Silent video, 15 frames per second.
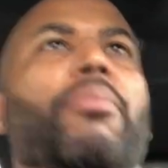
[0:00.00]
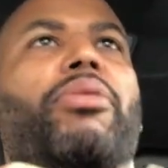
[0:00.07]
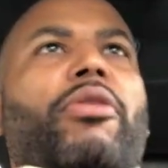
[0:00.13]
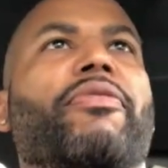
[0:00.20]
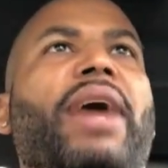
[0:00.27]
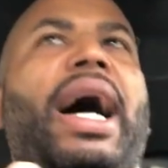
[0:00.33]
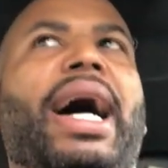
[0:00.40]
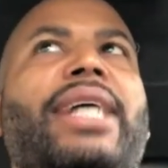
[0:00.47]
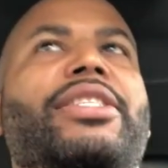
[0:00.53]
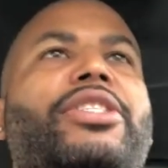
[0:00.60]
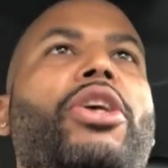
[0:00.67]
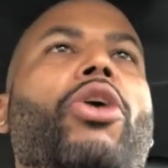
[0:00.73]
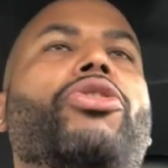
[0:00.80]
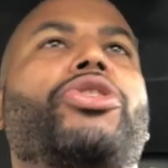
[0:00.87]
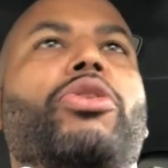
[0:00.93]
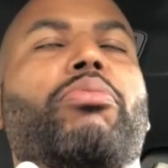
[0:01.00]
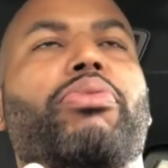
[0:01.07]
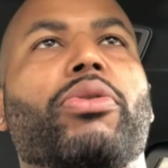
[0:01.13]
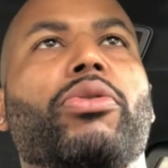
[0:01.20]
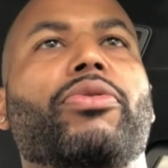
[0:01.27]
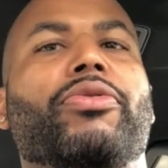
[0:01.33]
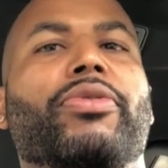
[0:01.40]
provide social
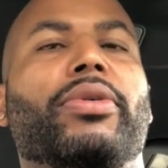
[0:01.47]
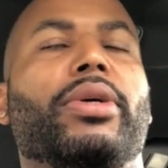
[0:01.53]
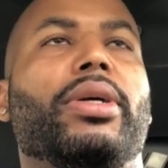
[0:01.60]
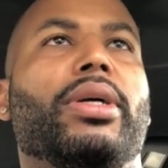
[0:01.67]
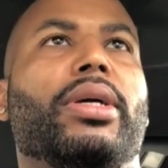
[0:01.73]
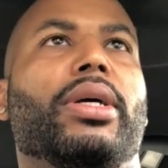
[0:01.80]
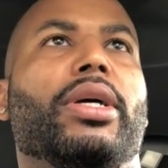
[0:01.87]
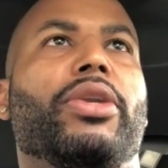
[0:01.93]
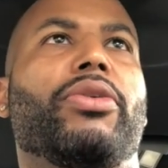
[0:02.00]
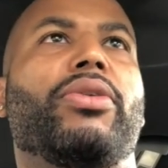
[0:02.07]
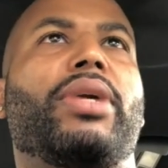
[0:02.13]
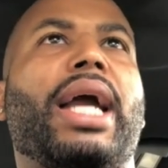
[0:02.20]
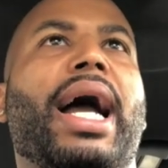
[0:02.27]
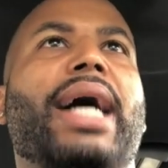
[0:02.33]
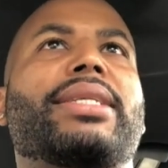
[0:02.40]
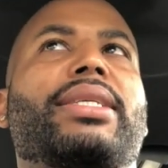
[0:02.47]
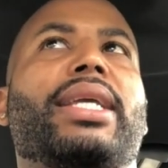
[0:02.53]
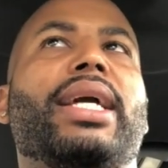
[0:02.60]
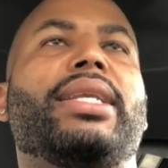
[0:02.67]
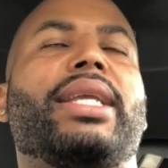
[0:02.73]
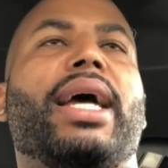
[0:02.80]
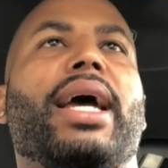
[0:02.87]
proof. Do you guys
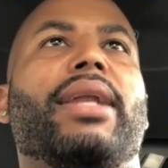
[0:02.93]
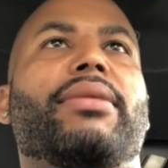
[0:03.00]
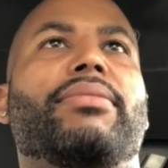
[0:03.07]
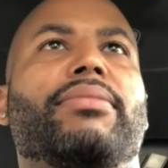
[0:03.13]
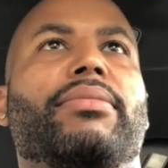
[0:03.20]
get that?